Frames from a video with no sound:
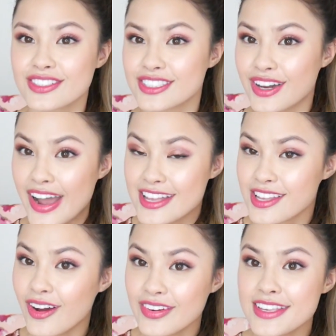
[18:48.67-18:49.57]
So as
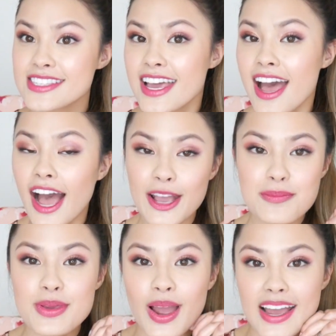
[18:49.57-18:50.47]
always, I
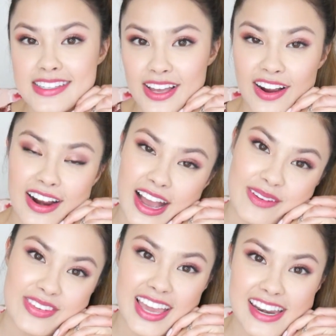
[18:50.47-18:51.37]
hope you guys are
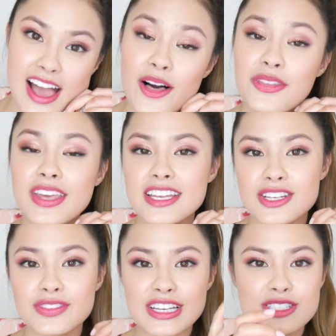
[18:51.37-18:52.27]
happy and healthy, and
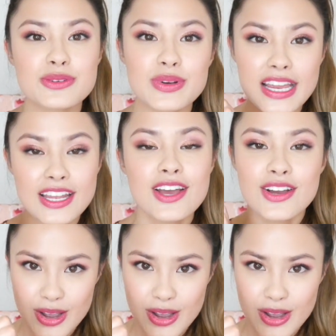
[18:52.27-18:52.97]
don't forget to rate,